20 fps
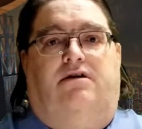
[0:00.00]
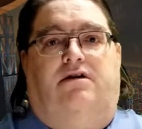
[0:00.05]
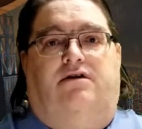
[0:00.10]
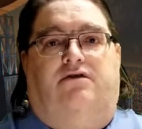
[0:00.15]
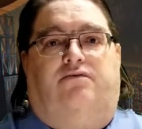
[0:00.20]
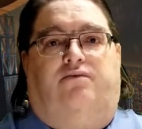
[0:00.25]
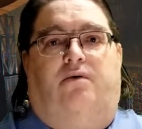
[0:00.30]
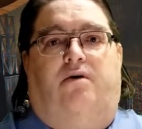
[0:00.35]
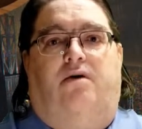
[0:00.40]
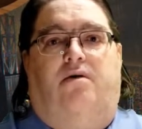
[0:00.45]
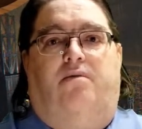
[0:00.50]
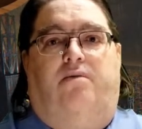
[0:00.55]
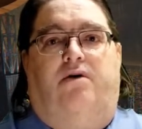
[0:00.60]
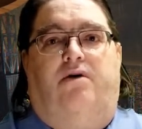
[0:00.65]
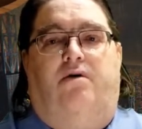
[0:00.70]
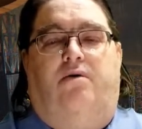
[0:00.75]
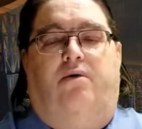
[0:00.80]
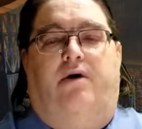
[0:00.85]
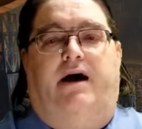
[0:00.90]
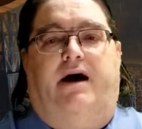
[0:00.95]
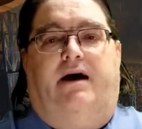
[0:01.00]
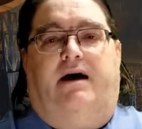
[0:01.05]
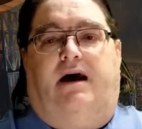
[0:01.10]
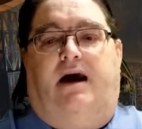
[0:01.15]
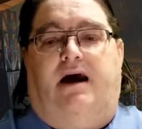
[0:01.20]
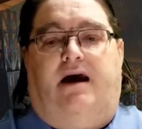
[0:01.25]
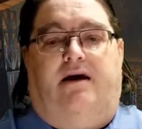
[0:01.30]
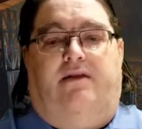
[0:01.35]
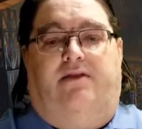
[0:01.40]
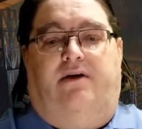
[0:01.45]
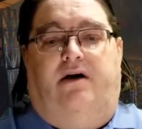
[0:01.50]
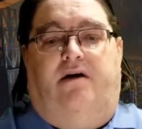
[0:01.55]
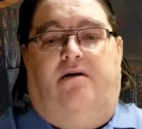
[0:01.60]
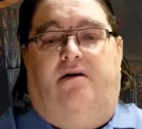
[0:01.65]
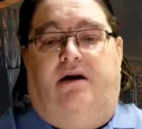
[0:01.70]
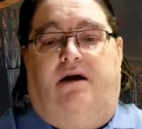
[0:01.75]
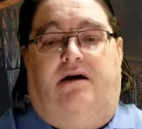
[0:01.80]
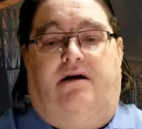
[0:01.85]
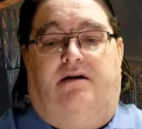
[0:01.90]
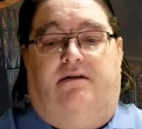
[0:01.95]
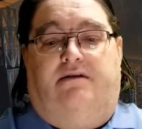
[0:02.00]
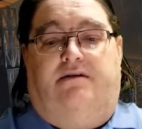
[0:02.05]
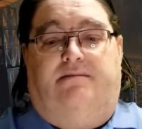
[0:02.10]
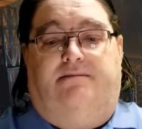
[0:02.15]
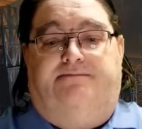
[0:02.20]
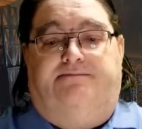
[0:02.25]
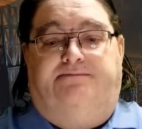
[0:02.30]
just roll real quick, and there it is.